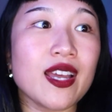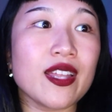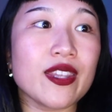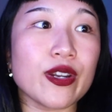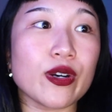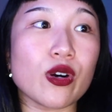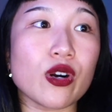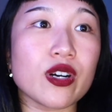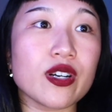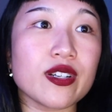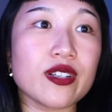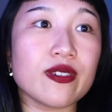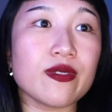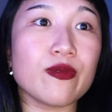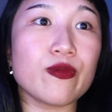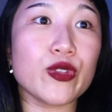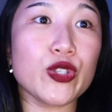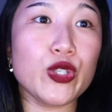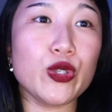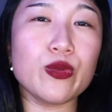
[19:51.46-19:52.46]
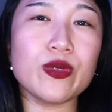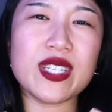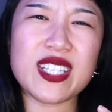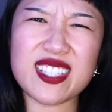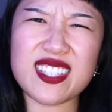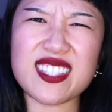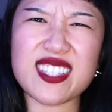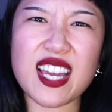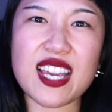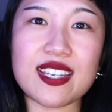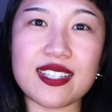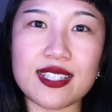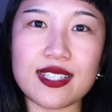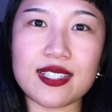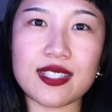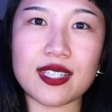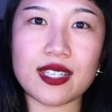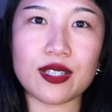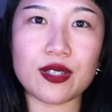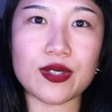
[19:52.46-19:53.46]
there are unique design
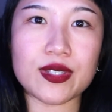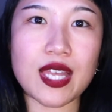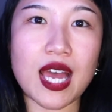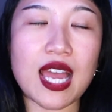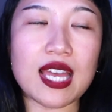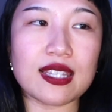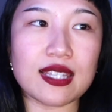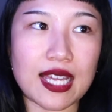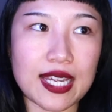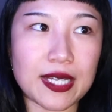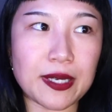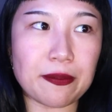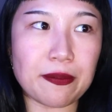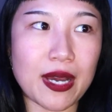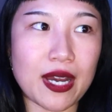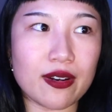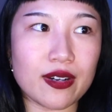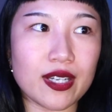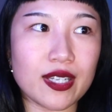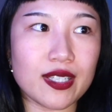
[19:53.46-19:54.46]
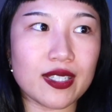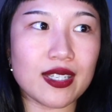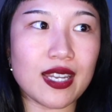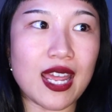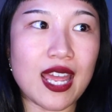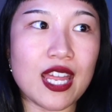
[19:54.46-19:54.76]
details that I like about it.